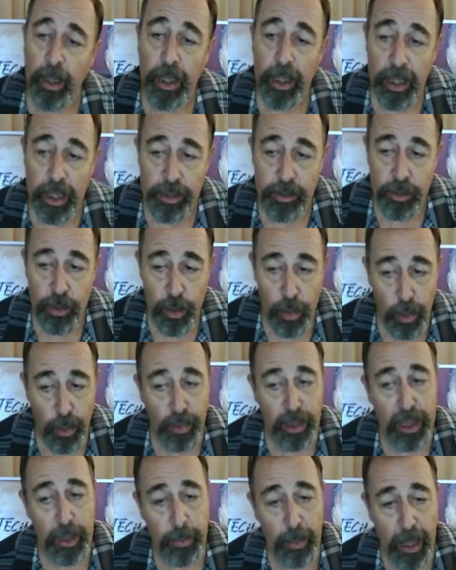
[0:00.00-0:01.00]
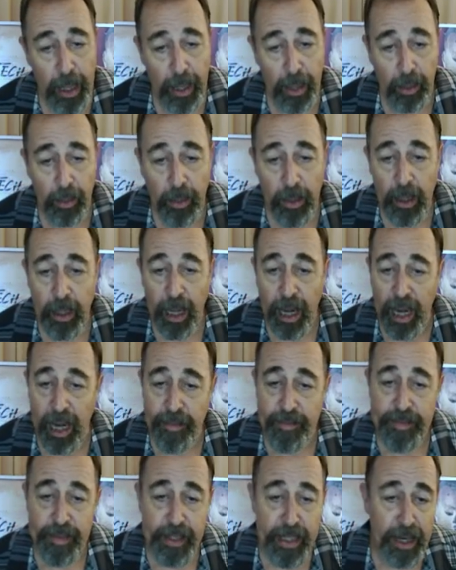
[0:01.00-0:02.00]
It's truly rare. I have
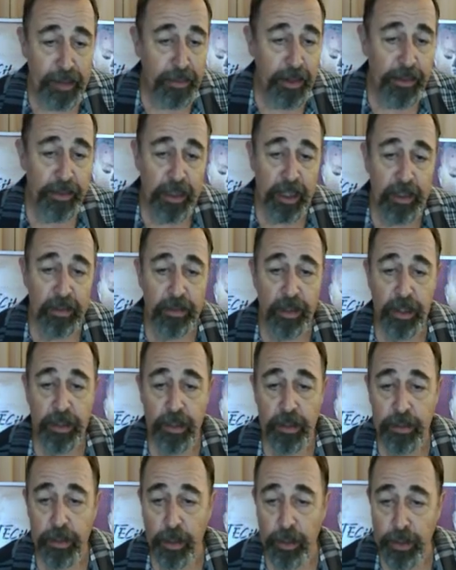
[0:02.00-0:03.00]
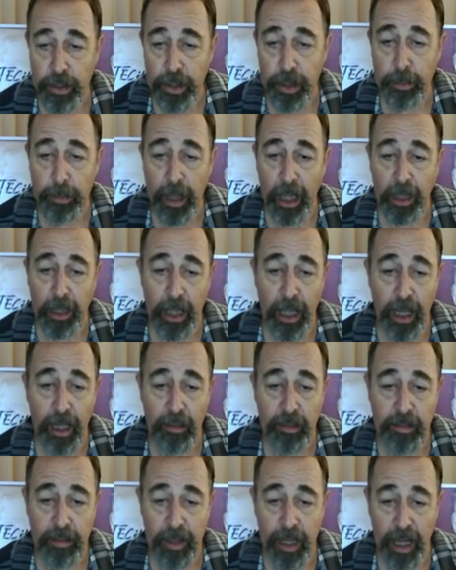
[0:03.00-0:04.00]
never seen such a turtle in my life,
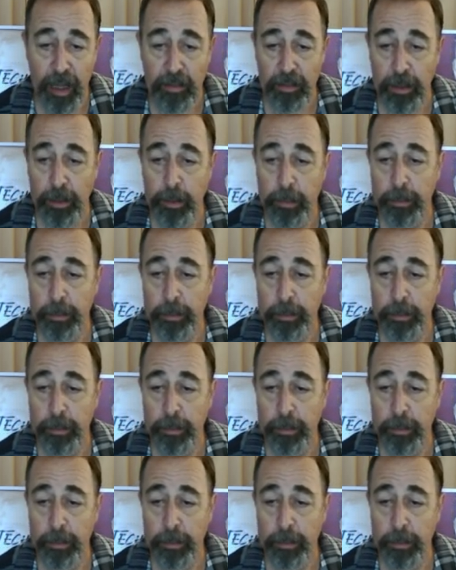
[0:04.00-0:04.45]
ever.